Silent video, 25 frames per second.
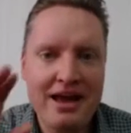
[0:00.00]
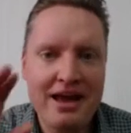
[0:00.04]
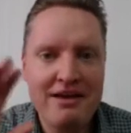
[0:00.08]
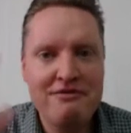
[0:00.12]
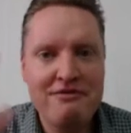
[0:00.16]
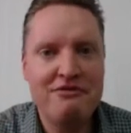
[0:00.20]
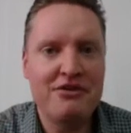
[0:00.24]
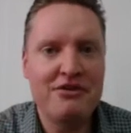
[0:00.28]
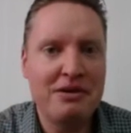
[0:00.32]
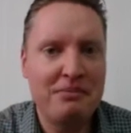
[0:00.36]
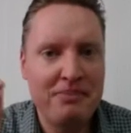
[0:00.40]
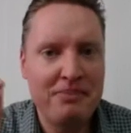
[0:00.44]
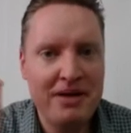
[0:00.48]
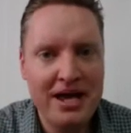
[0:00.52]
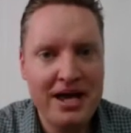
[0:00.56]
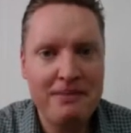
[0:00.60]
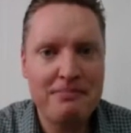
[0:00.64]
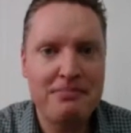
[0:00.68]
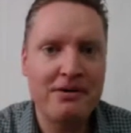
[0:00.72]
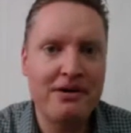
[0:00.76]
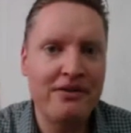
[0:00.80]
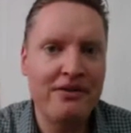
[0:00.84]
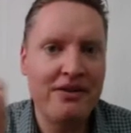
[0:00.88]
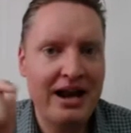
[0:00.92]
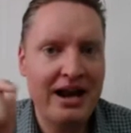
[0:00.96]
every
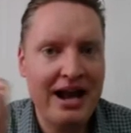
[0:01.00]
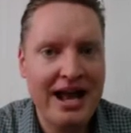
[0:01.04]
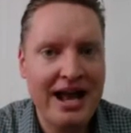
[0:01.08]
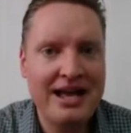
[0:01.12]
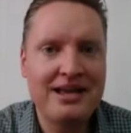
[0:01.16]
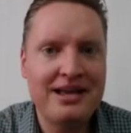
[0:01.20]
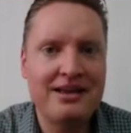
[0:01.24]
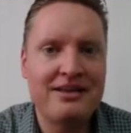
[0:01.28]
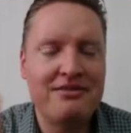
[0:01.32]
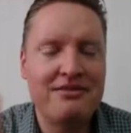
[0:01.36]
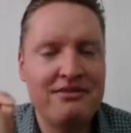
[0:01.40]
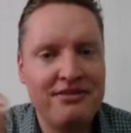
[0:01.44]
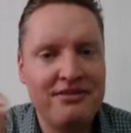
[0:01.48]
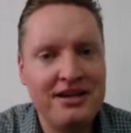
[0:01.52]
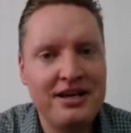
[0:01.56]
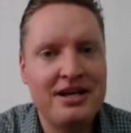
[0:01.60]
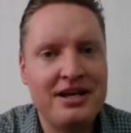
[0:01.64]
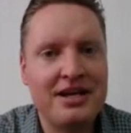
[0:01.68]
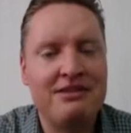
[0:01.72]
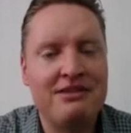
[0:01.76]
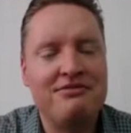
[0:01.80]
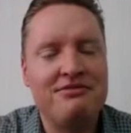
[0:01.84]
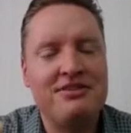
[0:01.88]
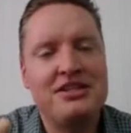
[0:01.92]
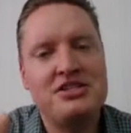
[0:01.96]
paper that I can
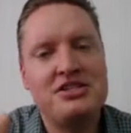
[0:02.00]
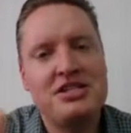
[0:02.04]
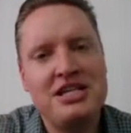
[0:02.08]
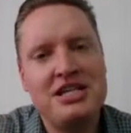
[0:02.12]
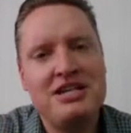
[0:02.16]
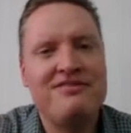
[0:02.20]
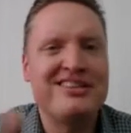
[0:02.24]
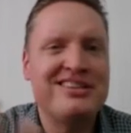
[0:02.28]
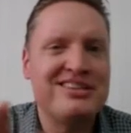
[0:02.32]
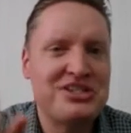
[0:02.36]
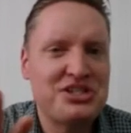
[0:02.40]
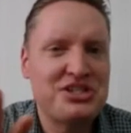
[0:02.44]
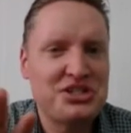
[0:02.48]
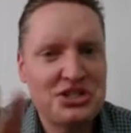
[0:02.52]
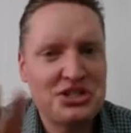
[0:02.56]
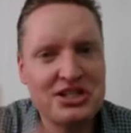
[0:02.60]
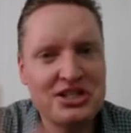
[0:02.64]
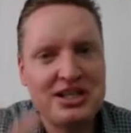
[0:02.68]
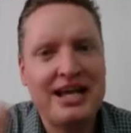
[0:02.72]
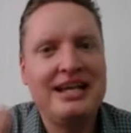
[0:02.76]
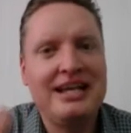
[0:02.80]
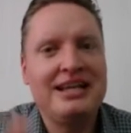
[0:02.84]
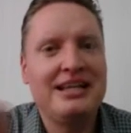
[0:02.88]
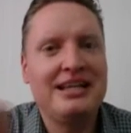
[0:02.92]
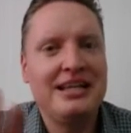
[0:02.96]
think of that's even
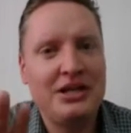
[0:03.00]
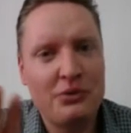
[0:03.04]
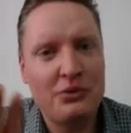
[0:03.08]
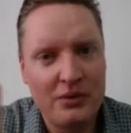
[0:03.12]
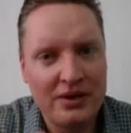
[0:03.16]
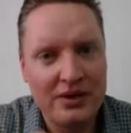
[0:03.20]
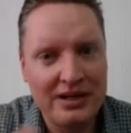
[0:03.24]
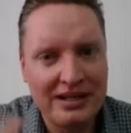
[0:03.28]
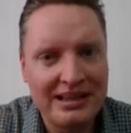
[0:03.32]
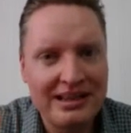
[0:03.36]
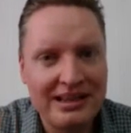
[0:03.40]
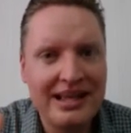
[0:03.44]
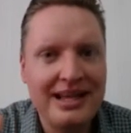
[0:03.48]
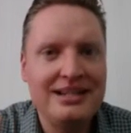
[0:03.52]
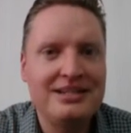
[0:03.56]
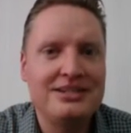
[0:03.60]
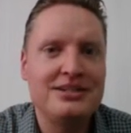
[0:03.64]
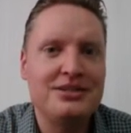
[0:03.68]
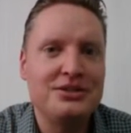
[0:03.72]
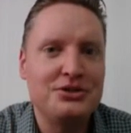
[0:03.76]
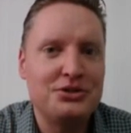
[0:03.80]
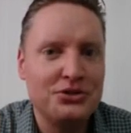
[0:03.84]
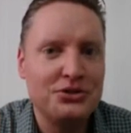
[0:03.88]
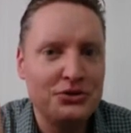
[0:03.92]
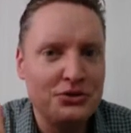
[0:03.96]
slightly
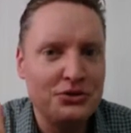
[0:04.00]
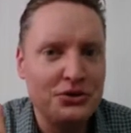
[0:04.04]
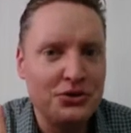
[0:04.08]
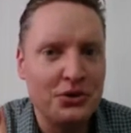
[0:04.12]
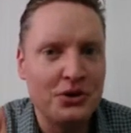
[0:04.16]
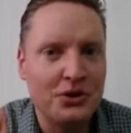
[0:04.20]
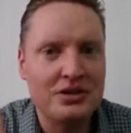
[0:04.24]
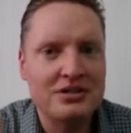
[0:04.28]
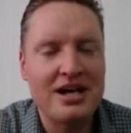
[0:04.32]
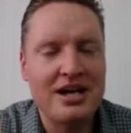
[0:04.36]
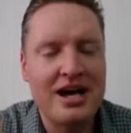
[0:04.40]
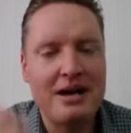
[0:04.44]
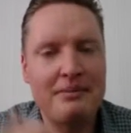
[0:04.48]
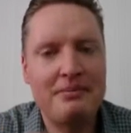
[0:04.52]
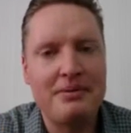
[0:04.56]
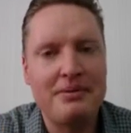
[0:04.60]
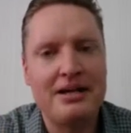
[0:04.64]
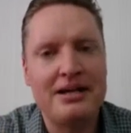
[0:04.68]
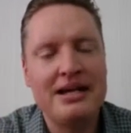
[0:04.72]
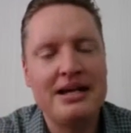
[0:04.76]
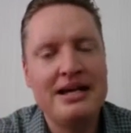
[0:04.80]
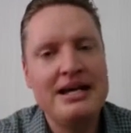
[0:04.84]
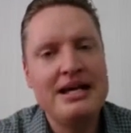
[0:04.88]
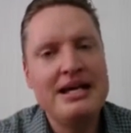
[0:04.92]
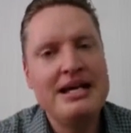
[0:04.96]
related to your
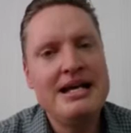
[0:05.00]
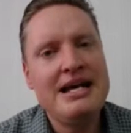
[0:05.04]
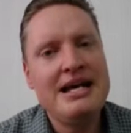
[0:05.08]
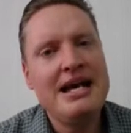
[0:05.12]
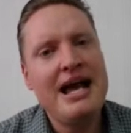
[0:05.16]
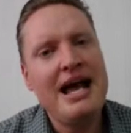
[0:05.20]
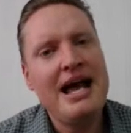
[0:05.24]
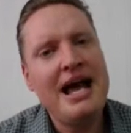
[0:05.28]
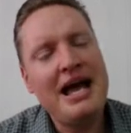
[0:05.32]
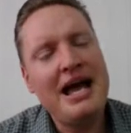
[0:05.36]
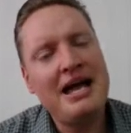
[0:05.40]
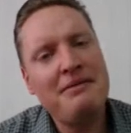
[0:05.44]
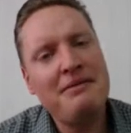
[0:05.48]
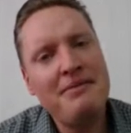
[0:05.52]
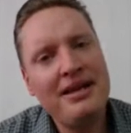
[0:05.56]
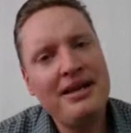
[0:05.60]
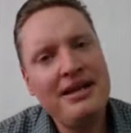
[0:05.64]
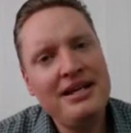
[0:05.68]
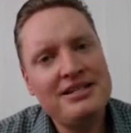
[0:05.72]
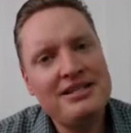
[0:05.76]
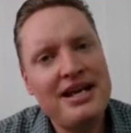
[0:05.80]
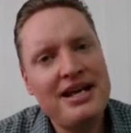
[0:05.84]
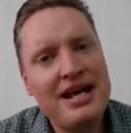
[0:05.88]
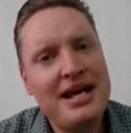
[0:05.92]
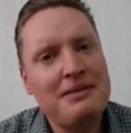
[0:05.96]
topic. And
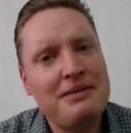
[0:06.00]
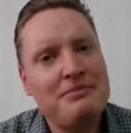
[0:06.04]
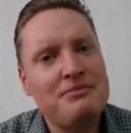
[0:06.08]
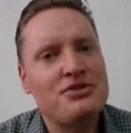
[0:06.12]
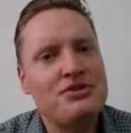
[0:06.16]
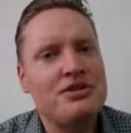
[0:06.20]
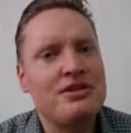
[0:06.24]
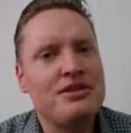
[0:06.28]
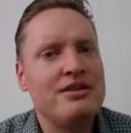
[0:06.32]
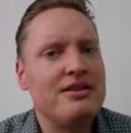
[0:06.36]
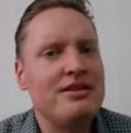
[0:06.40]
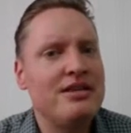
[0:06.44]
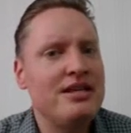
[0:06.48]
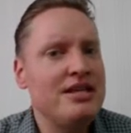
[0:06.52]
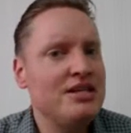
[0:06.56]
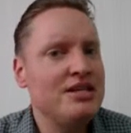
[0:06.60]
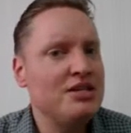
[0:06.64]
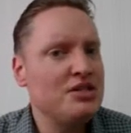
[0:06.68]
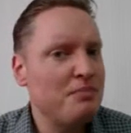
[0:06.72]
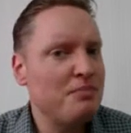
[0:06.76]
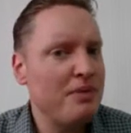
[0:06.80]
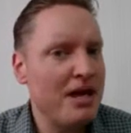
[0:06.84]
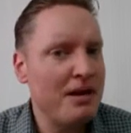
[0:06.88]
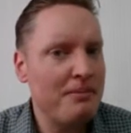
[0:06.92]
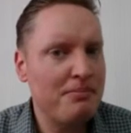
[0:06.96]
many times
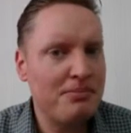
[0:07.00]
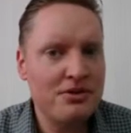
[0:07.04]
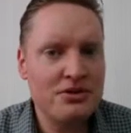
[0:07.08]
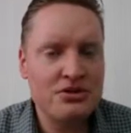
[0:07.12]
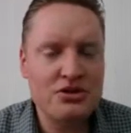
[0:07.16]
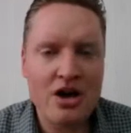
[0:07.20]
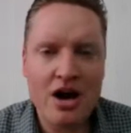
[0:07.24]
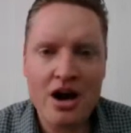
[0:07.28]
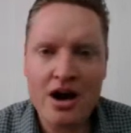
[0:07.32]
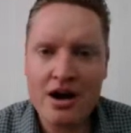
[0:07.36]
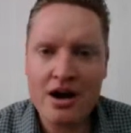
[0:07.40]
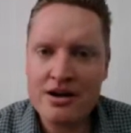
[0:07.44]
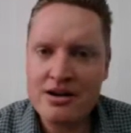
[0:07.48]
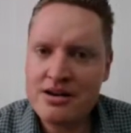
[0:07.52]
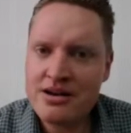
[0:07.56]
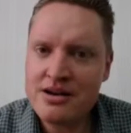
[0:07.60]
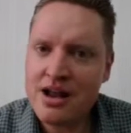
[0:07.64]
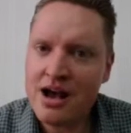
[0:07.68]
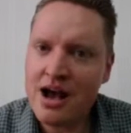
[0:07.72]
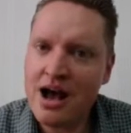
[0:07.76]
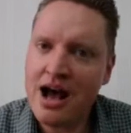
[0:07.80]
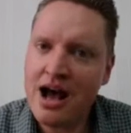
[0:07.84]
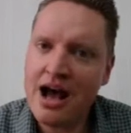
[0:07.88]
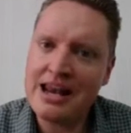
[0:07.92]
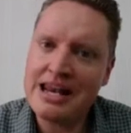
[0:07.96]
these papers are
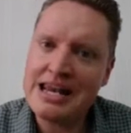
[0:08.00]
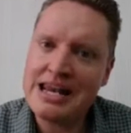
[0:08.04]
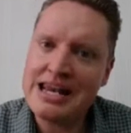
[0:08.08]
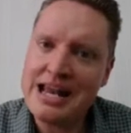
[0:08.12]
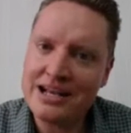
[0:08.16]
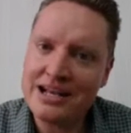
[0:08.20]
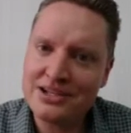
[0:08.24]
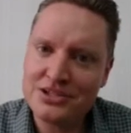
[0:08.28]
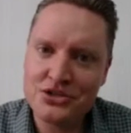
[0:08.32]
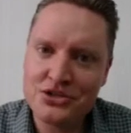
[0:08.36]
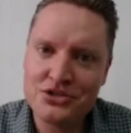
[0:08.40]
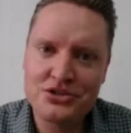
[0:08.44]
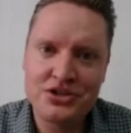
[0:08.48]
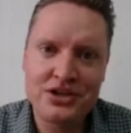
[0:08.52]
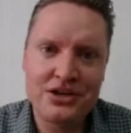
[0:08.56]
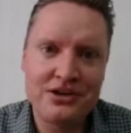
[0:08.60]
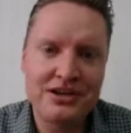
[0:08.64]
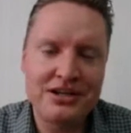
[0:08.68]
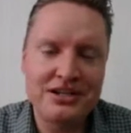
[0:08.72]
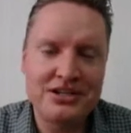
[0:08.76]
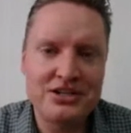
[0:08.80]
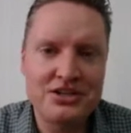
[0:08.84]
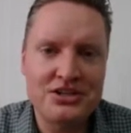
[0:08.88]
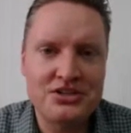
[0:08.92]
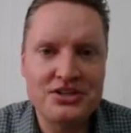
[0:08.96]
not
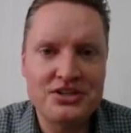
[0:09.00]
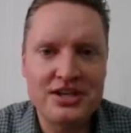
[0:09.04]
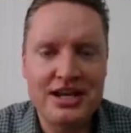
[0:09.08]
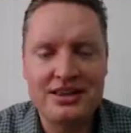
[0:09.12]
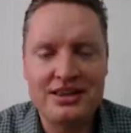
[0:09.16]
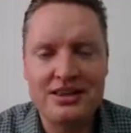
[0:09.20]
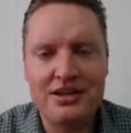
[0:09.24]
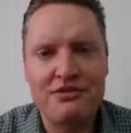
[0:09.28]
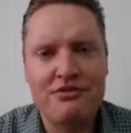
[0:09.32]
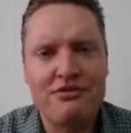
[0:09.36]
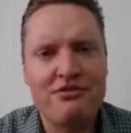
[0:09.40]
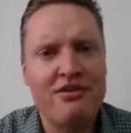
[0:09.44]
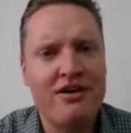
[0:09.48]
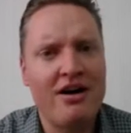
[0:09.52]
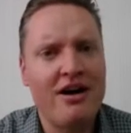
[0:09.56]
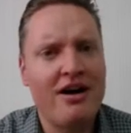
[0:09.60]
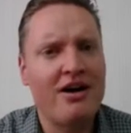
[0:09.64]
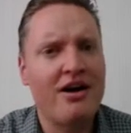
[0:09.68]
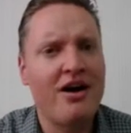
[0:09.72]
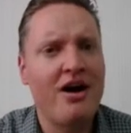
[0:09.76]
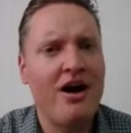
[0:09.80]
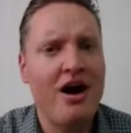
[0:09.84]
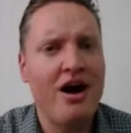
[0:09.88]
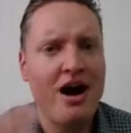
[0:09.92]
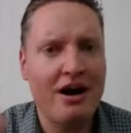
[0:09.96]
necessary to cite. They're
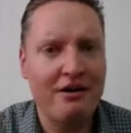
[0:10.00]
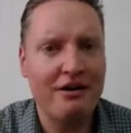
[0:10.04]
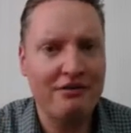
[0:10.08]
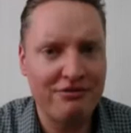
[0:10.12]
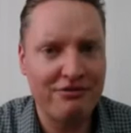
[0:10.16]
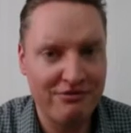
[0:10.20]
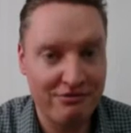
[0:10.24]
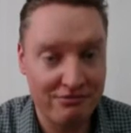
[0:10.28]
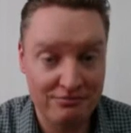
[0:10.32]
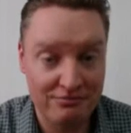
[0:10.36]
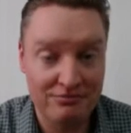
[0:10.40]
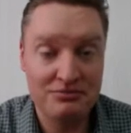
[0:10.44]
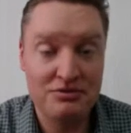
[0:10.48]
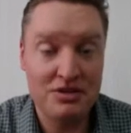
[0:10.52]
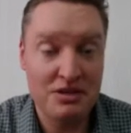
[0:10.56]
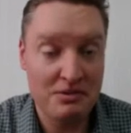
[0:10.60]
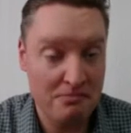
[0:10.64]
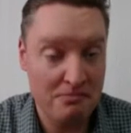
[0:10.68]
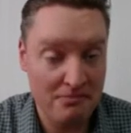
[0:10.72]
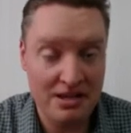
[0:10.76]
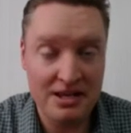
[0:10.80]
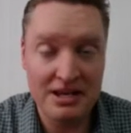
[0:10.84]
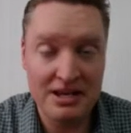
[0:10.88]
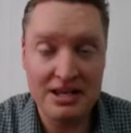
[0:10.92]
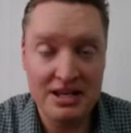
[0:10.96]
far off,
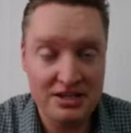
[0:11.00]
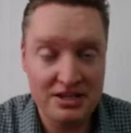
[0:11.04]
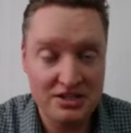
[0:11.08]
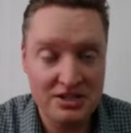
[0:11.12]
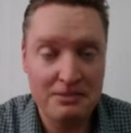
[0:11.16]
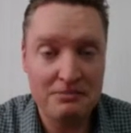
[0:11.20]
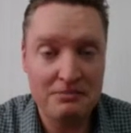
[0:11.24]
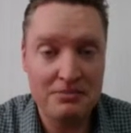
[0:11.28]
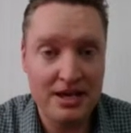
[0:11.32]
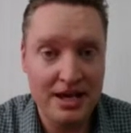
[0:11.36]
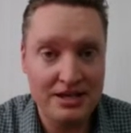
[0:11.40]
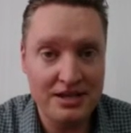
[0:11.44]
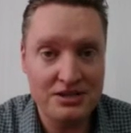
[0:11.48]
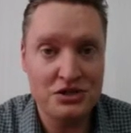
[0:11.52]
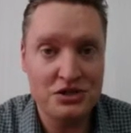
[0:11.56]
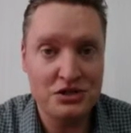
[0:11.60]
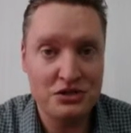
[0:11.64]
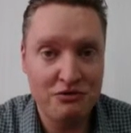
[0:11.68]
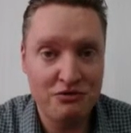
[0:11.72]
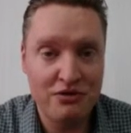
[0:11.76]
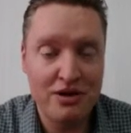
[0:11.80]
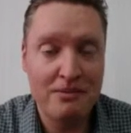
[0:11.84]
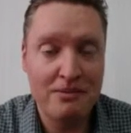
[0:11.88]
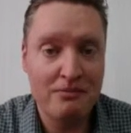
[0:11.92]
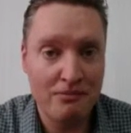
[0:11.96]
in some
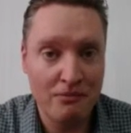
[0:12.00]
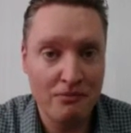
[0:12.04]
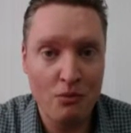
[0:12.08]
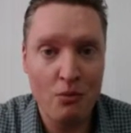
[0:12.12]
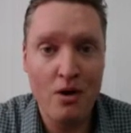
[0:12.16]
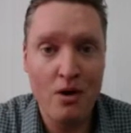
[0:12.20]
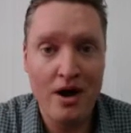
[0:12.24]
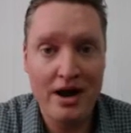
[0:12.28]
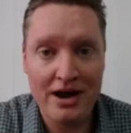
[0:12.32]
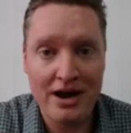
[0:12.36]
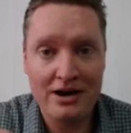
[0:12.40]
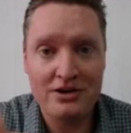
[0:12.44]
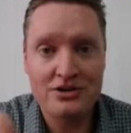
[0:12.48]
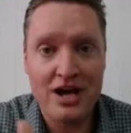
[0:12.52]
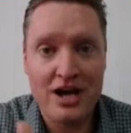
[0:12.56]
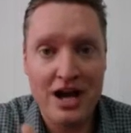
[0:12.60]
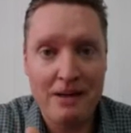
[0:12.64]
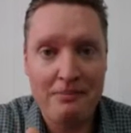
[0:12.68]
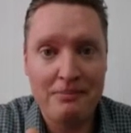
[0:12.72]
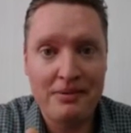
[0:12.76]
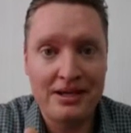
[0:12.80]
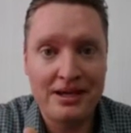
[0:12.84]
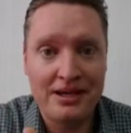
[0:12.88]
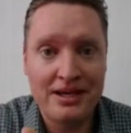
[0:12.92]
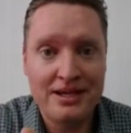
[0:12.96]
cases, from what our
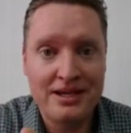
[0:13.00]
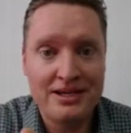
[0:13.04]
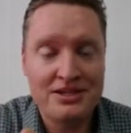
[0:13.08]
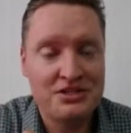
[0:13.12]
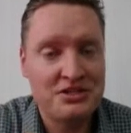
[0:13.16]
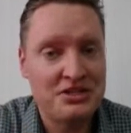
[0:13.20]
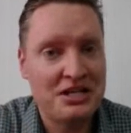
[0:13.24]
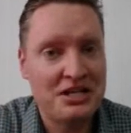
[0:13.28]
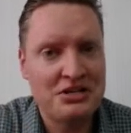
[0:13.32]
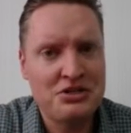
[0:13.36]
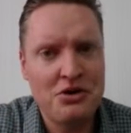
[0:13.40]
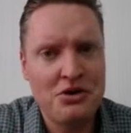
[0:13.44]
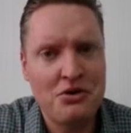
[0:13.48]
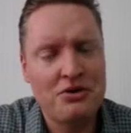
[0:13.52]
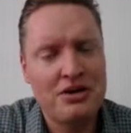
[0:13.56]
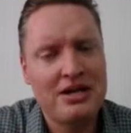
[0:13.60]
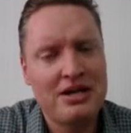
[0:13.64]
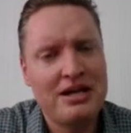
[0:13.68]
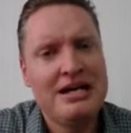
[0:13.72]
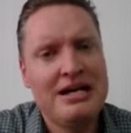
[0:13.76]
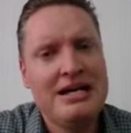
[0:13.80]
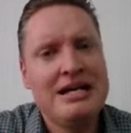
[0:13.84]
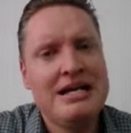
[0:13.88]
topic is, and they don't